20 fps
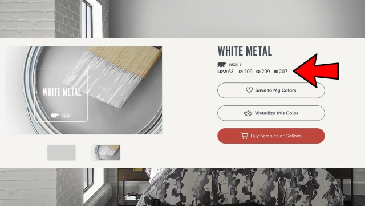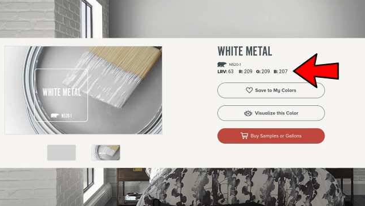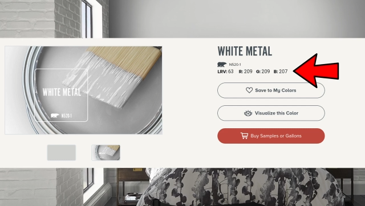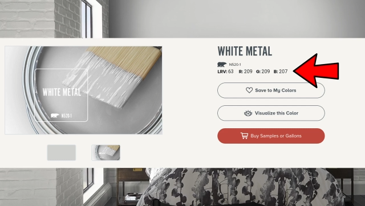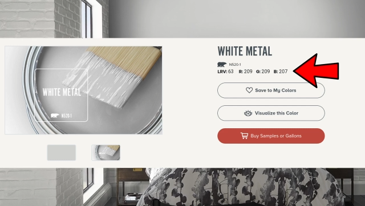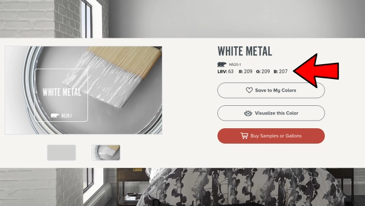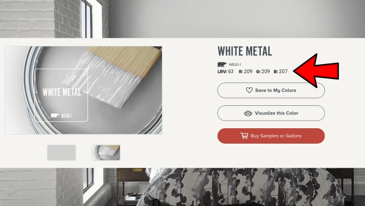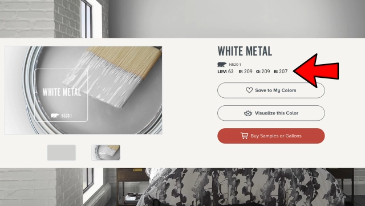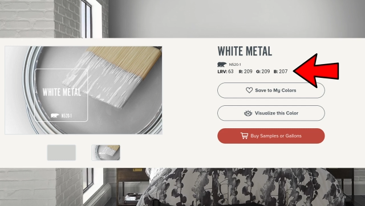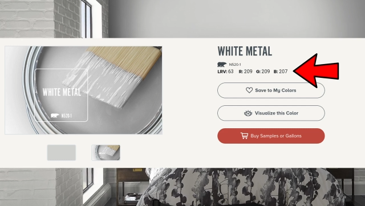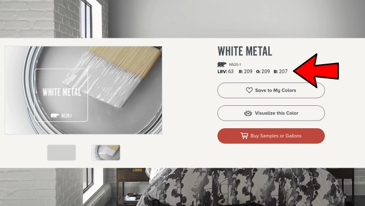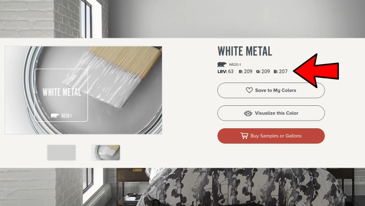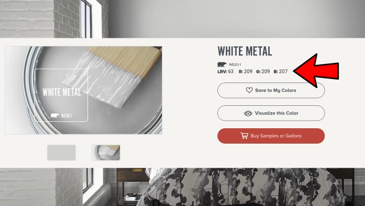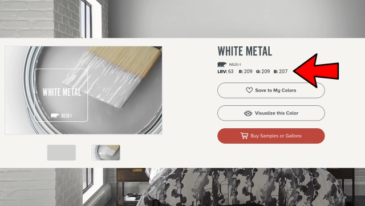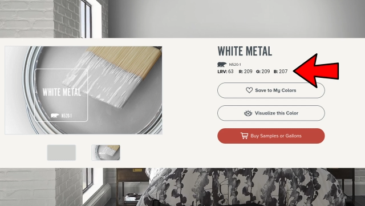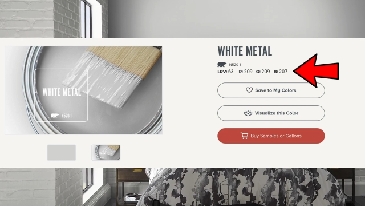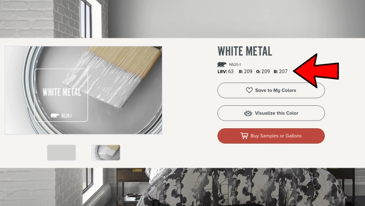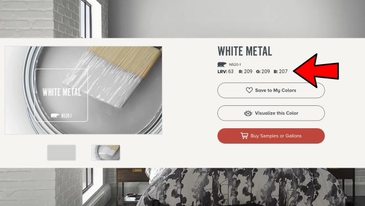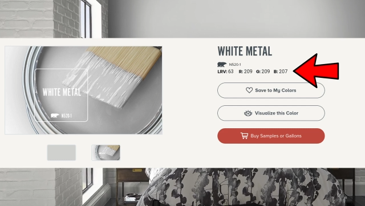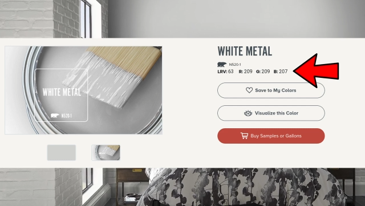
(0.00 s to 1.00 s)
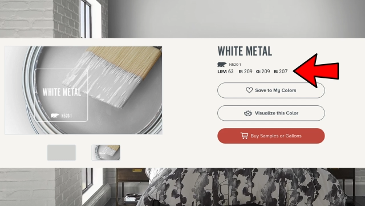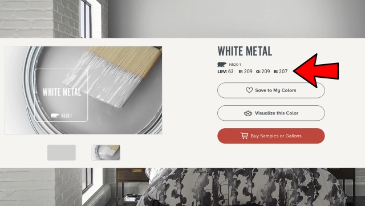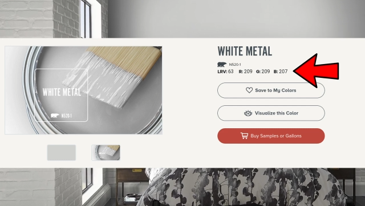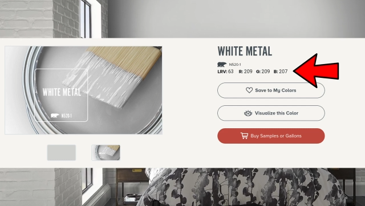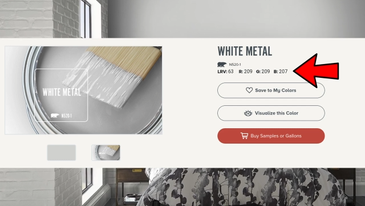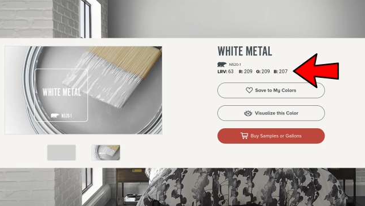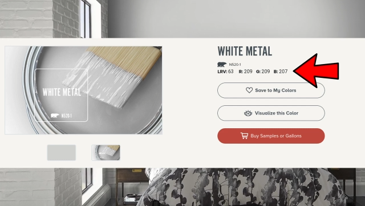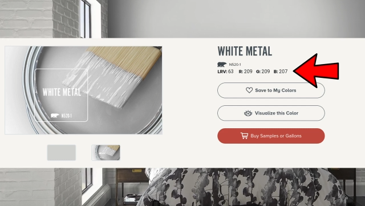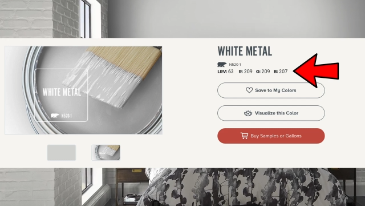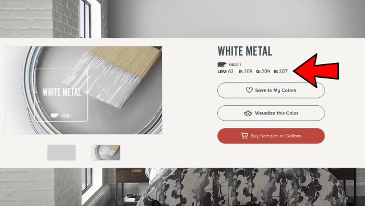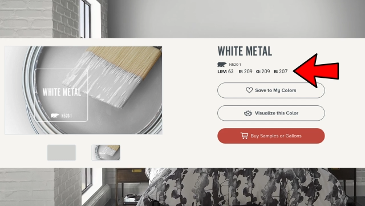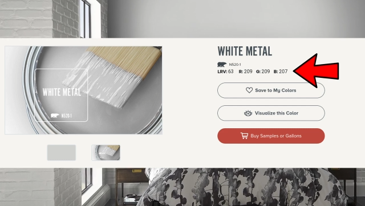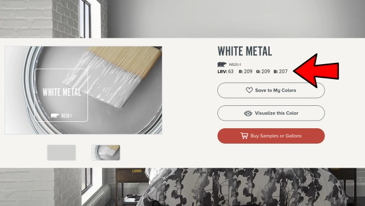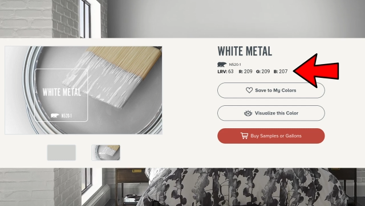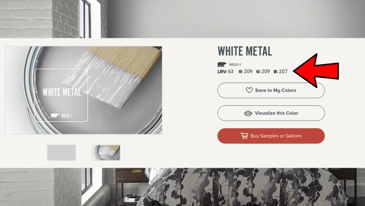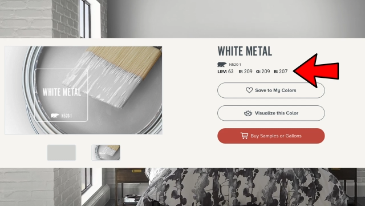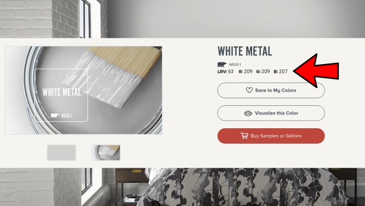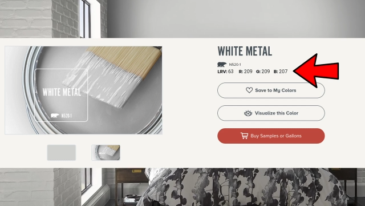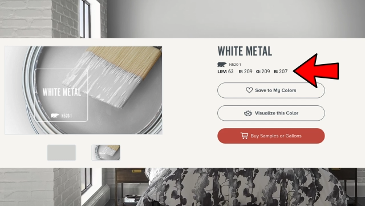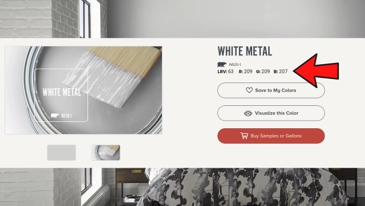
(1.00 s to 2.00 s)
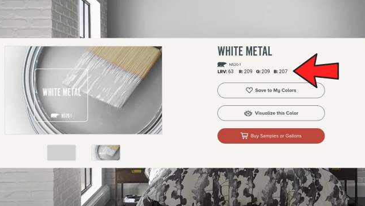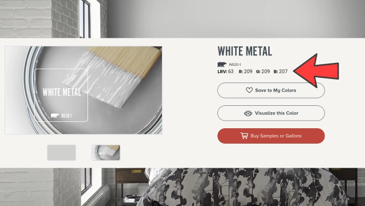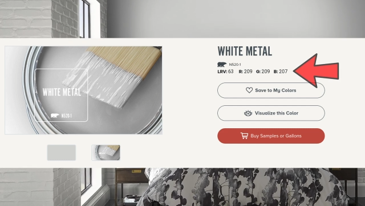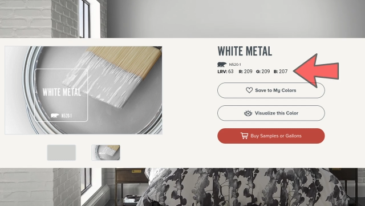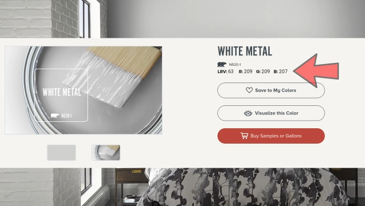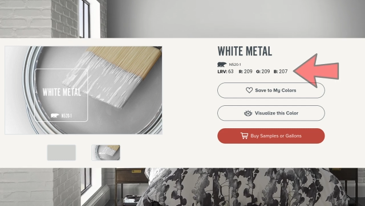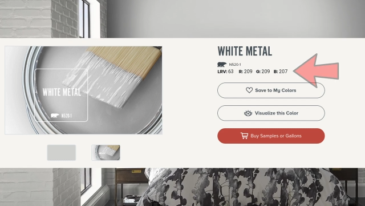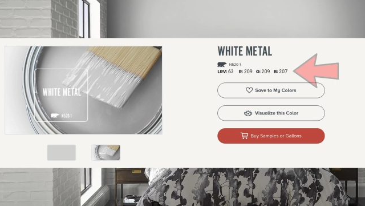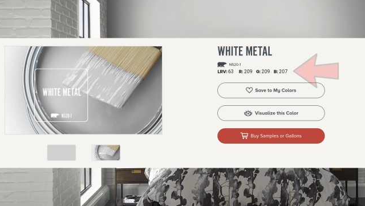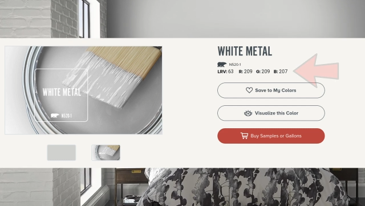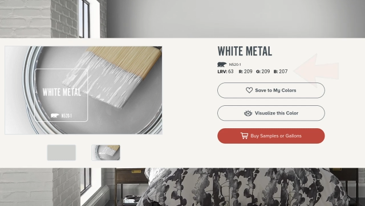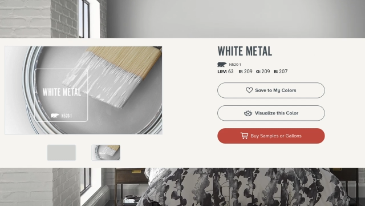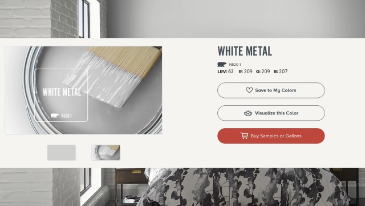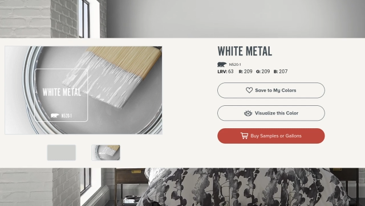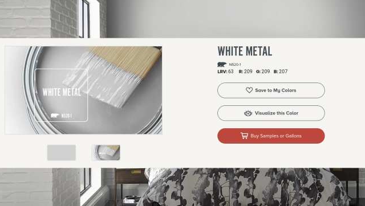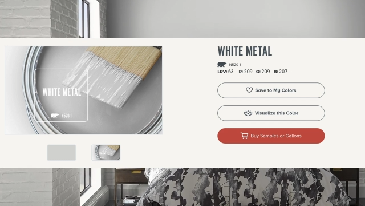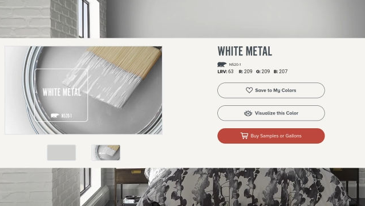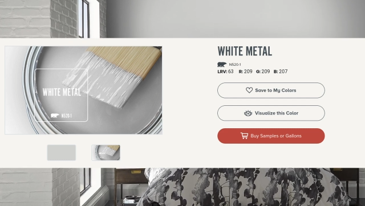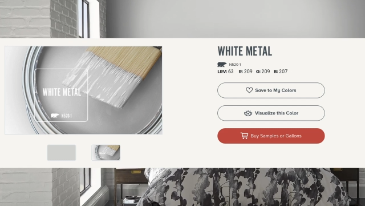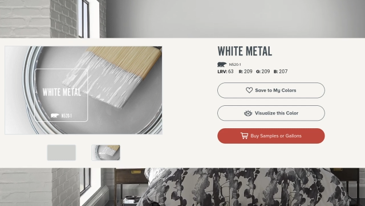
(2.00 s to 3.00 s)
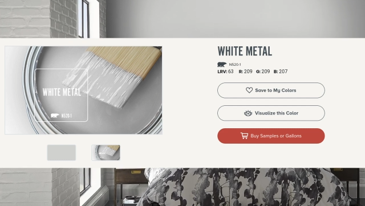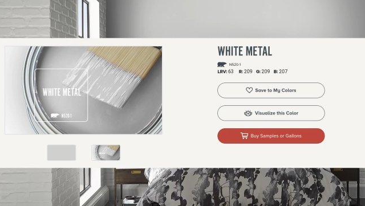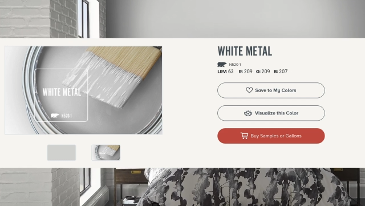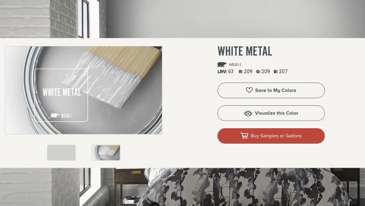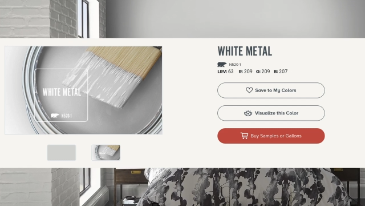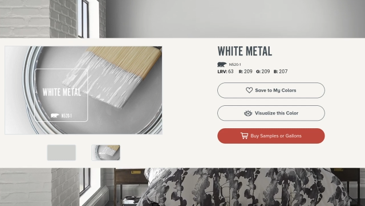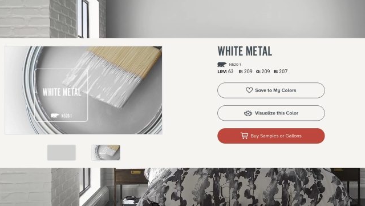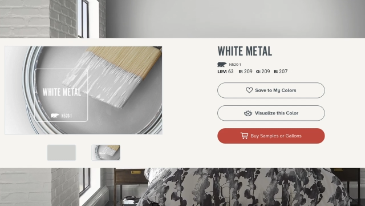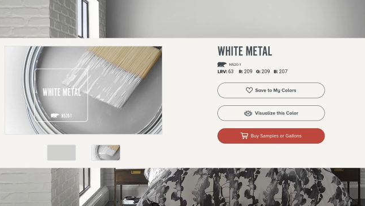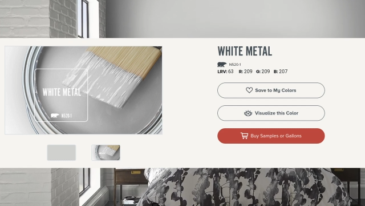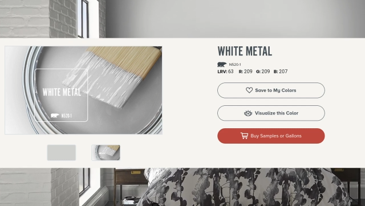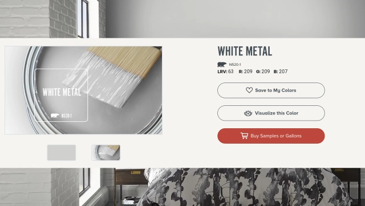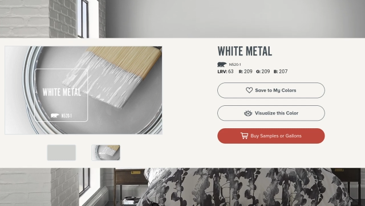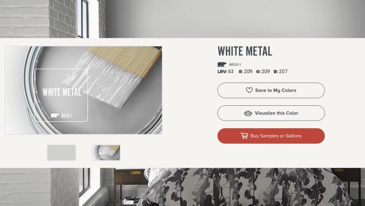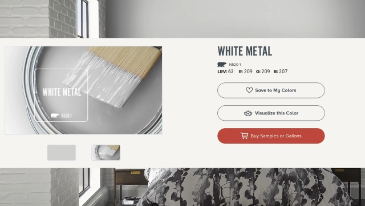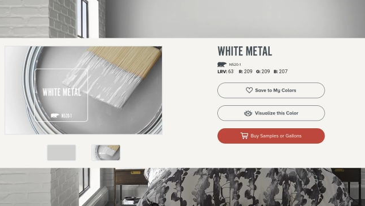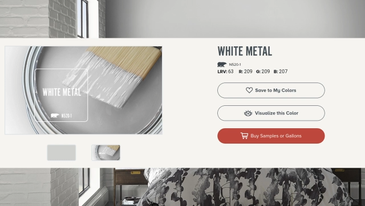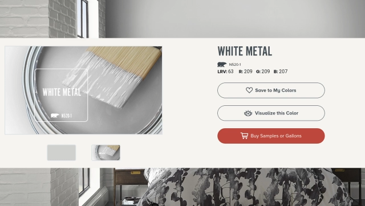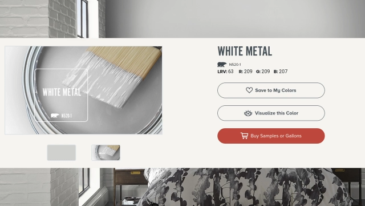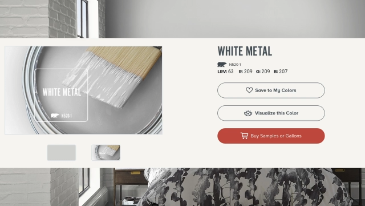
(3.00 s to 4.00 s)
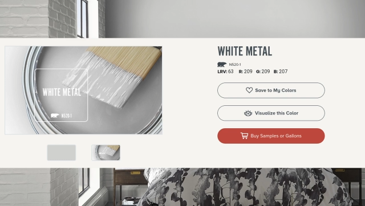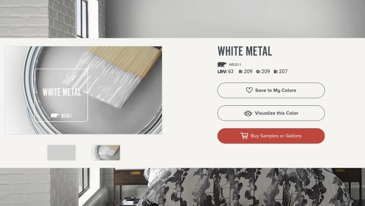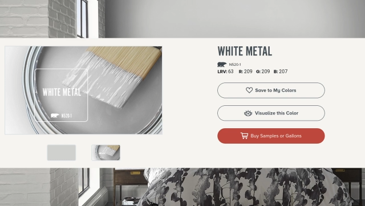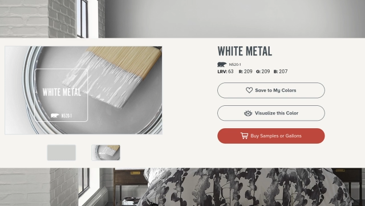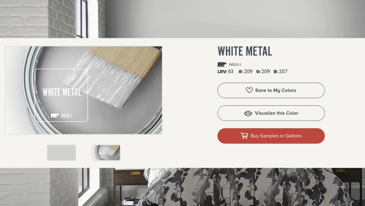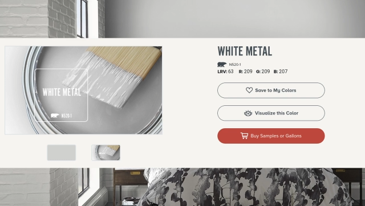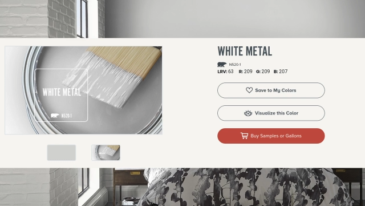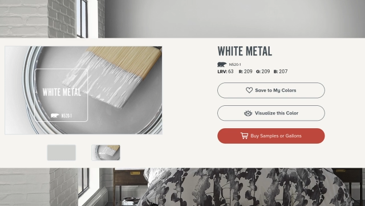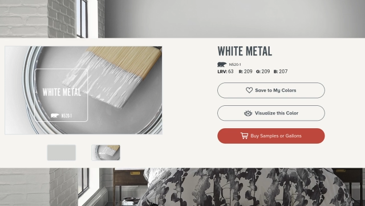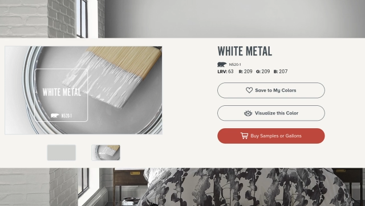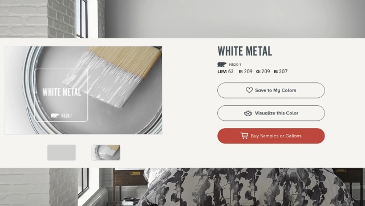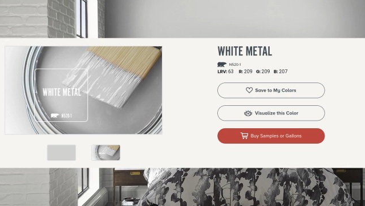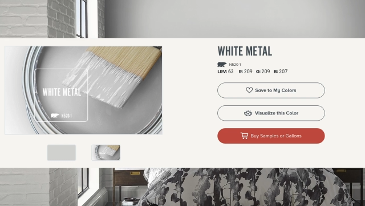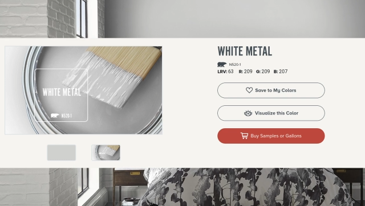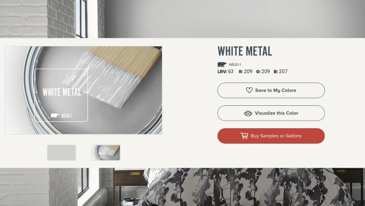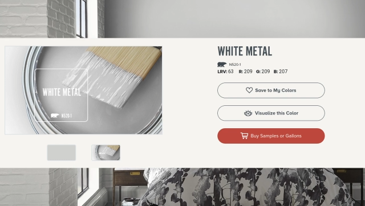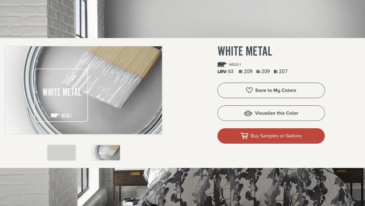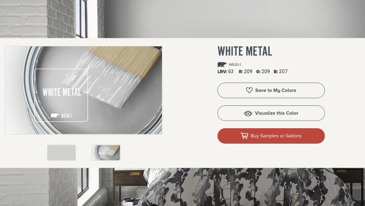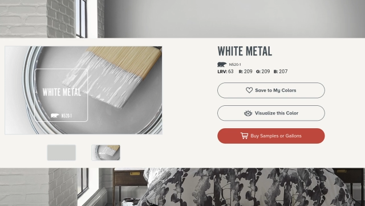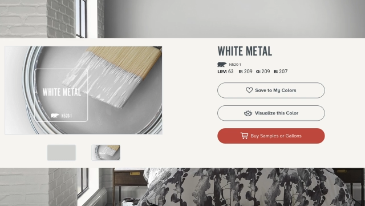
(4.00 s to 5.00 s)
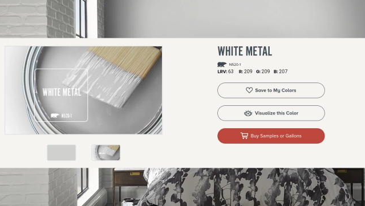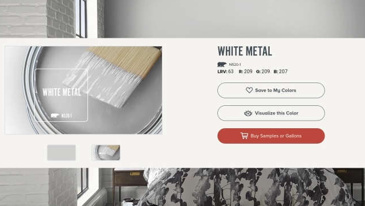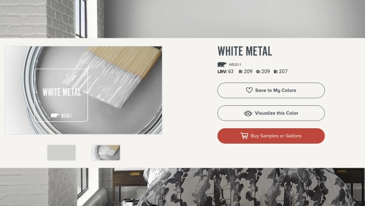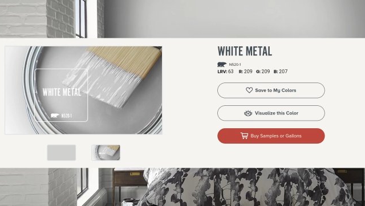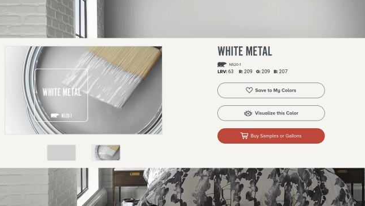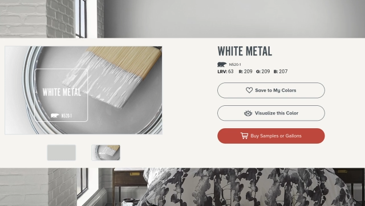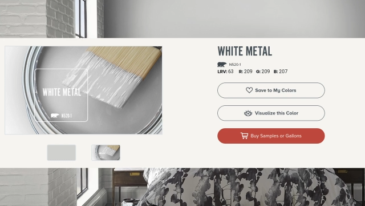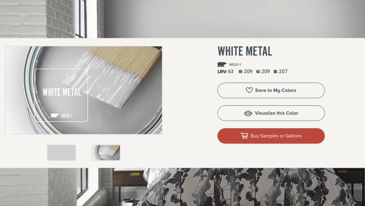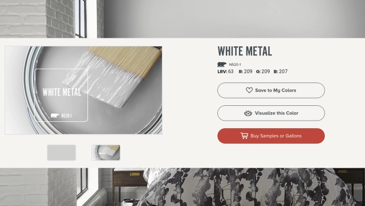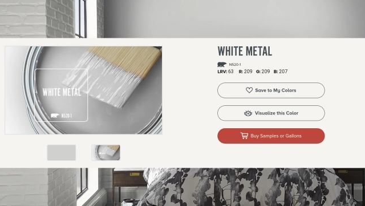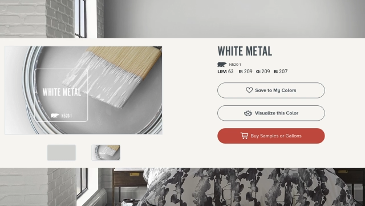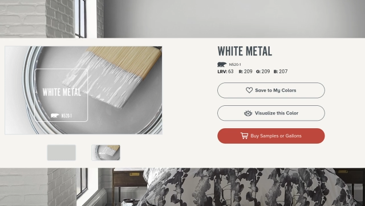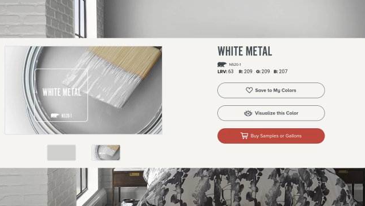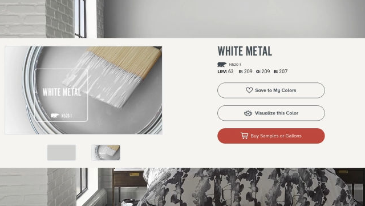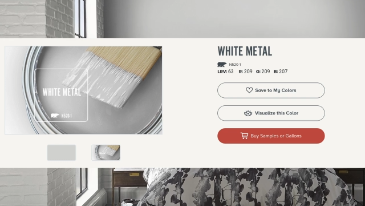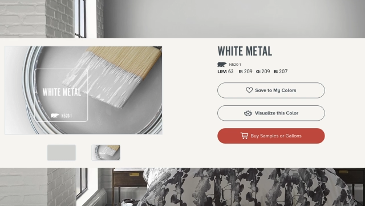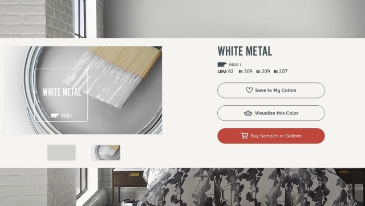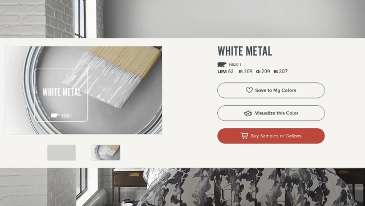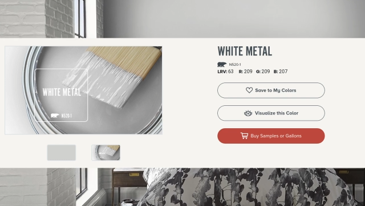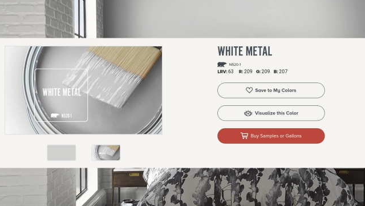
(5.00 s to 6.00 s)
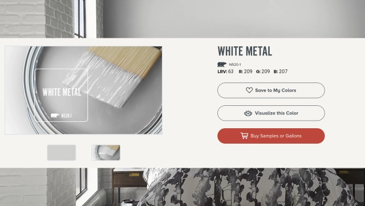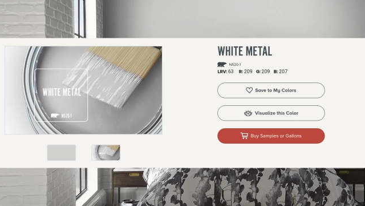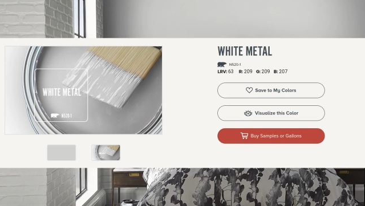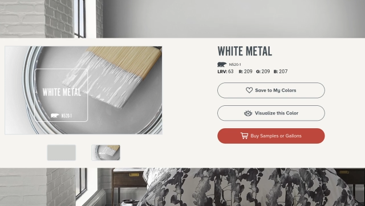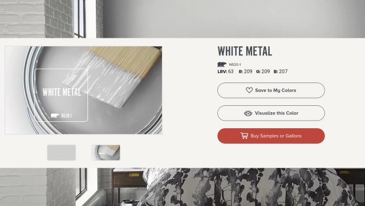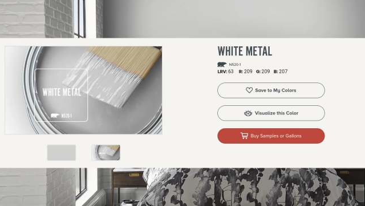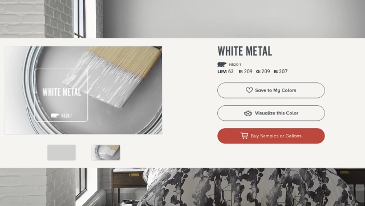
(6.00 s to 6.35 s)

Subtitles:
[unreadable: no face in view]